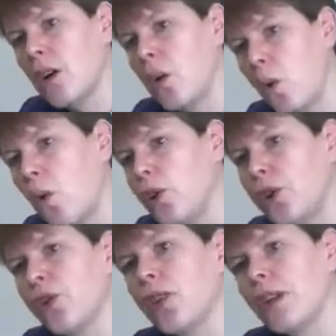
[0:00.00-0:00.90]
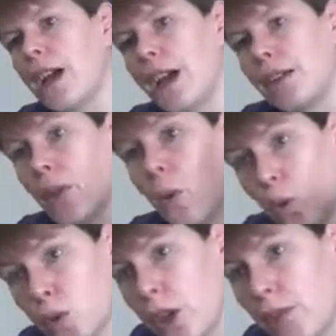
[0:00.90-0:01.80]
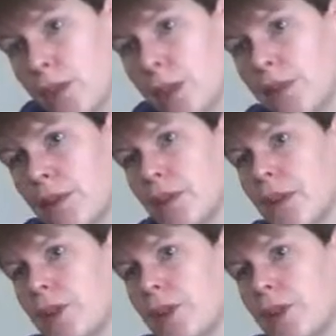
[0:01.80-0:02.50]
or you can have autoreceptors,